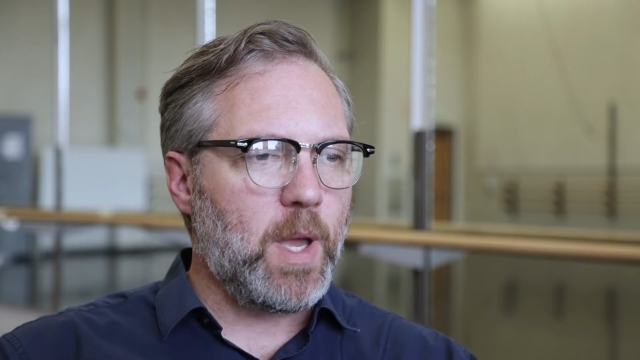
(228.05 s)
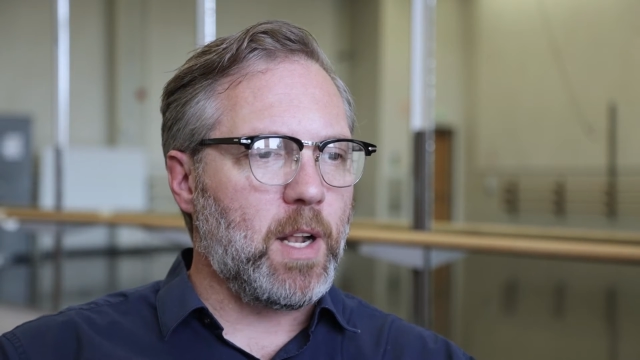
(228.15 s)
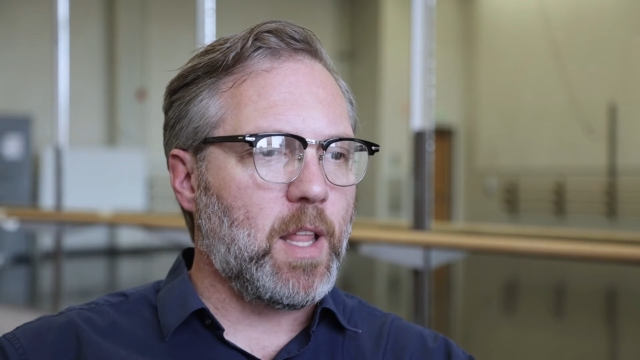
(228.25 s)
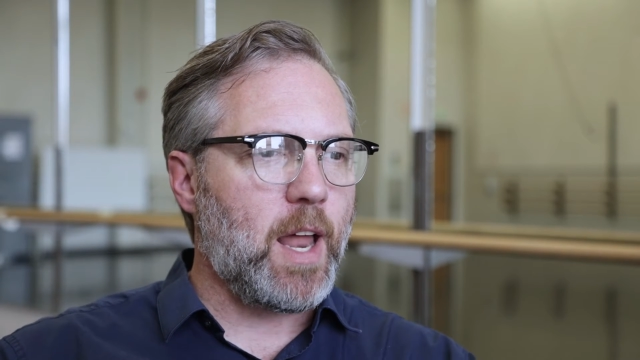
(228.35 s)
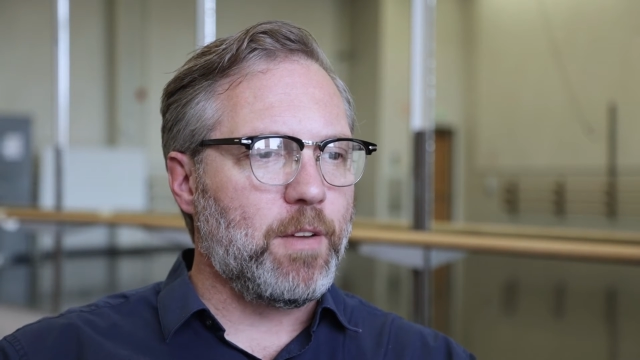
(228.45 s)
We had
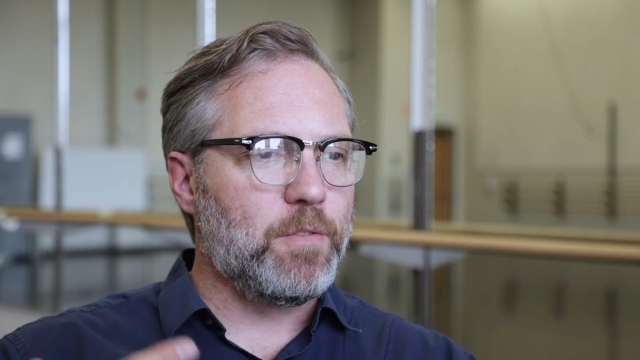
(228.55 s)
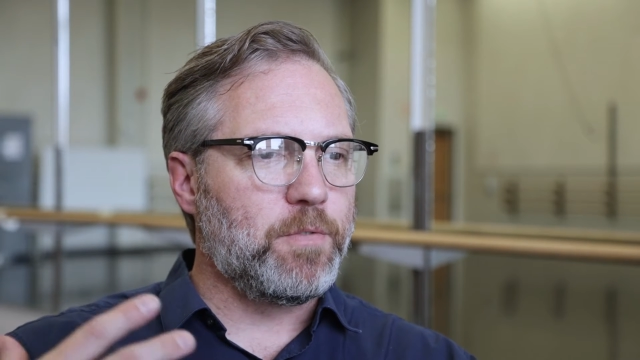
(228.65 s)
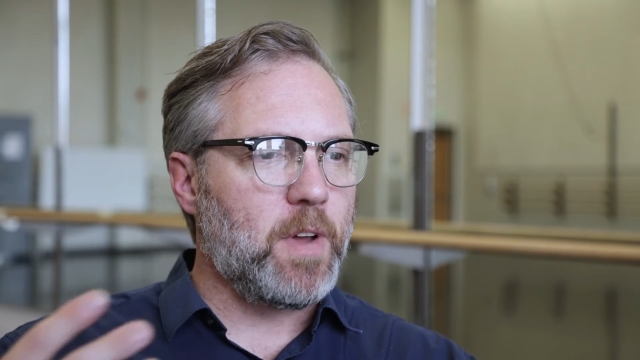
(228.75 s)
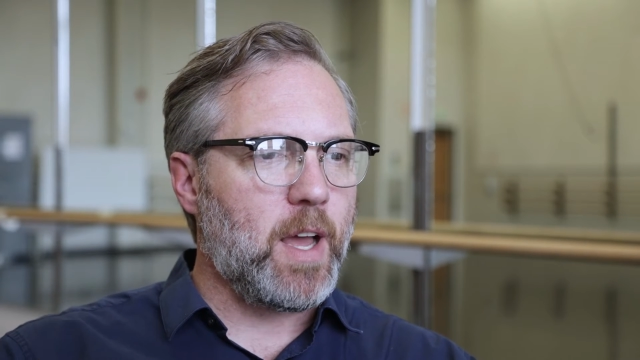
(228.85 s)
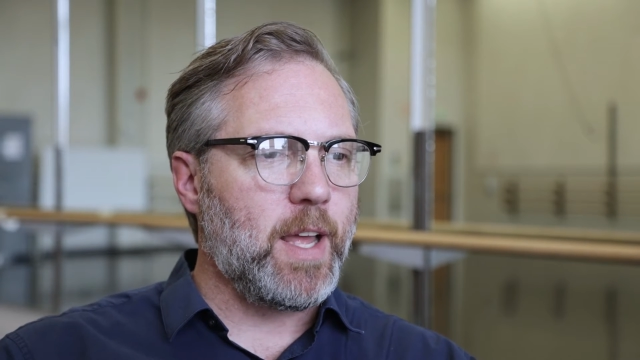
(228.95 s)
a lot
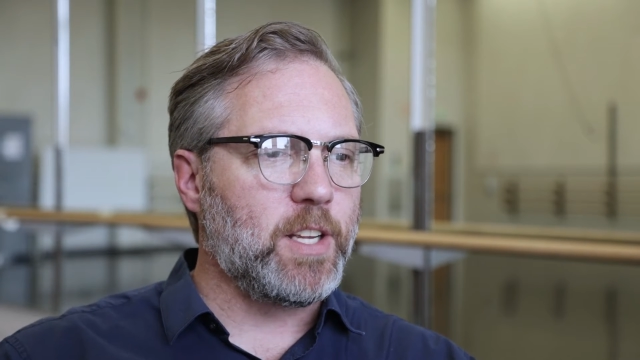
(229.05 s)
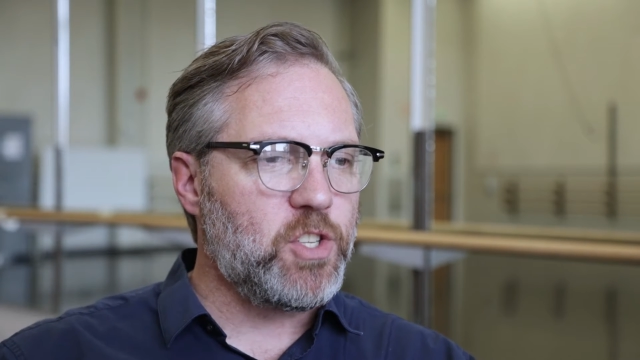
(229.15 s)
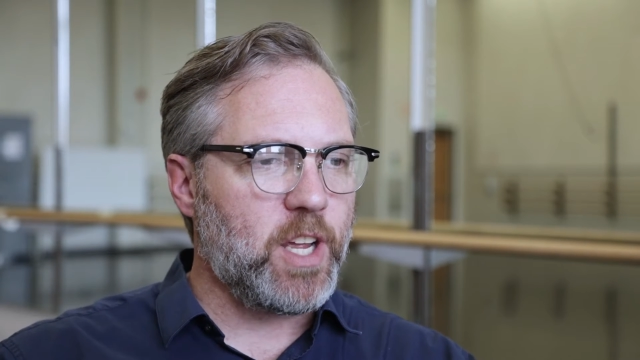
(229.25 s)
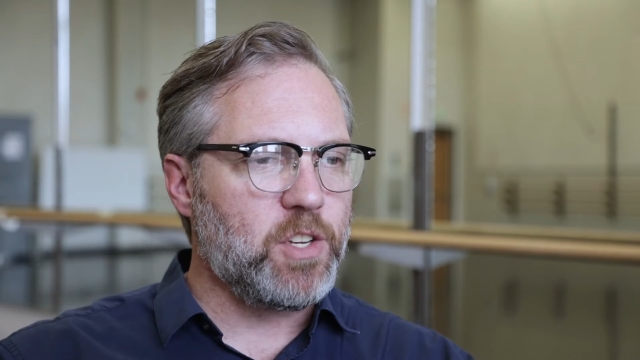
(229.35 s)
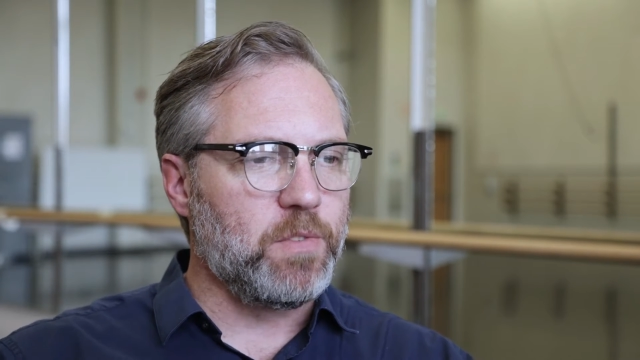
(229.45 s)
of
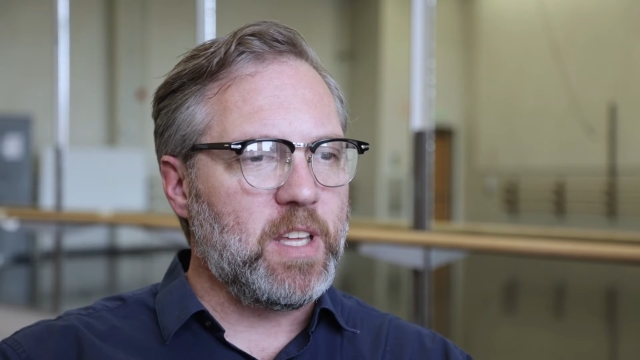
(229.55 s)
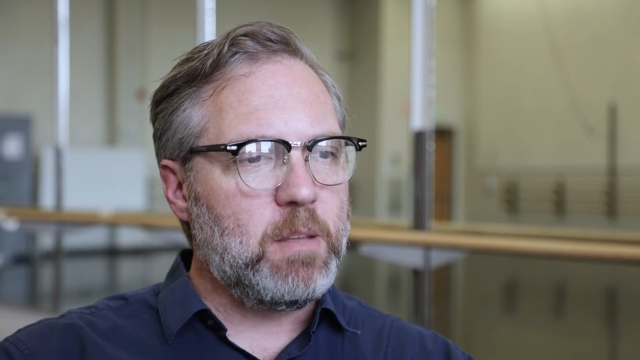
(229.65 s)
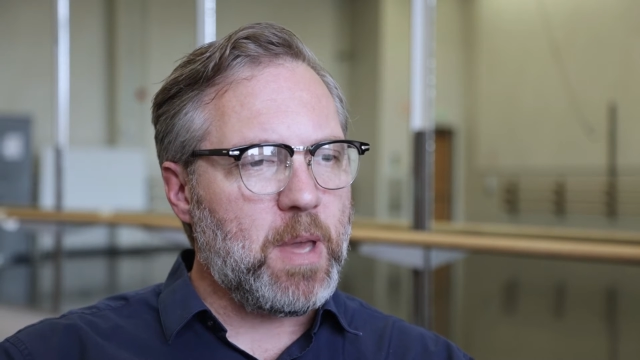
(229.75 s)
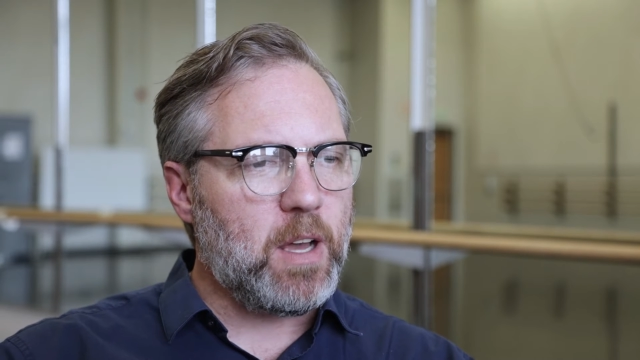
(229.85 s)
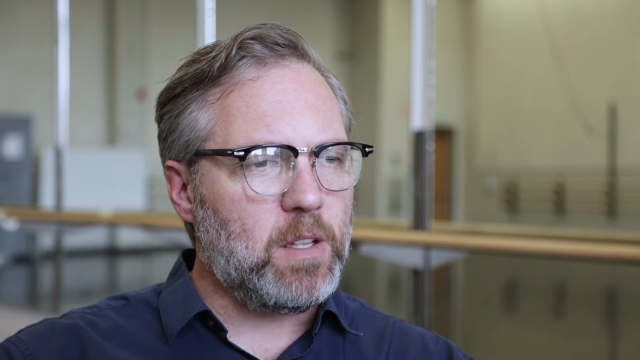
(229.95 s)
exchange of
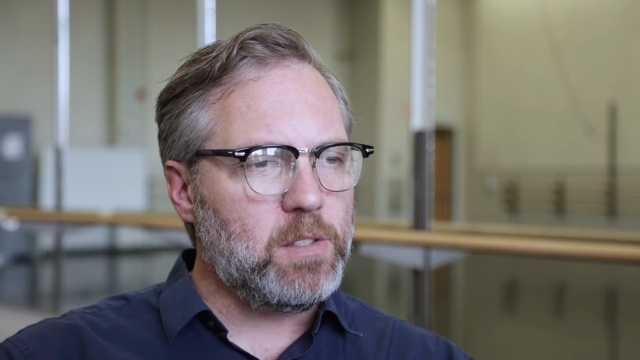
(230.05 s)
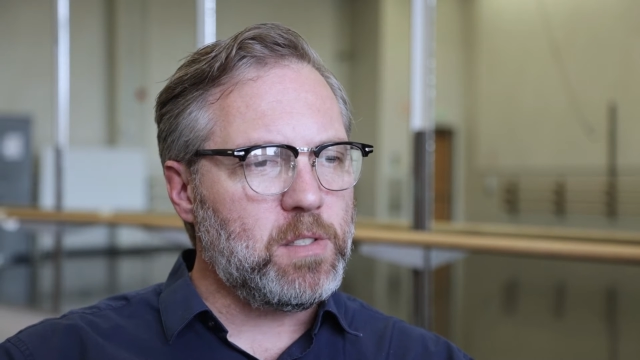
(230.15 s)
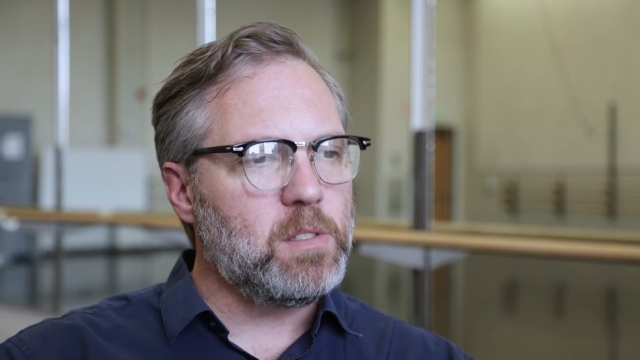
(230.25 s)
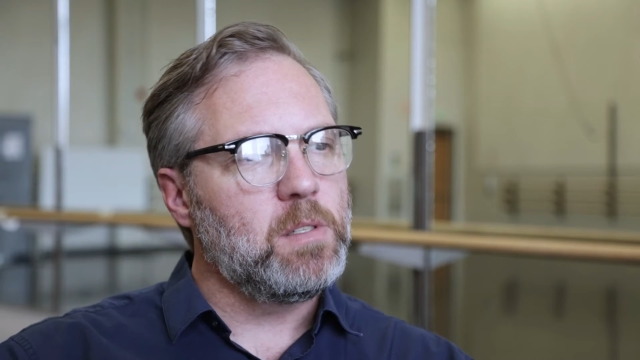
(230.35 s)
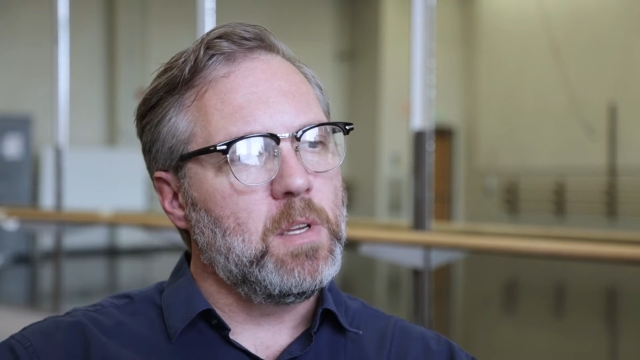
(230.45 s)
emails.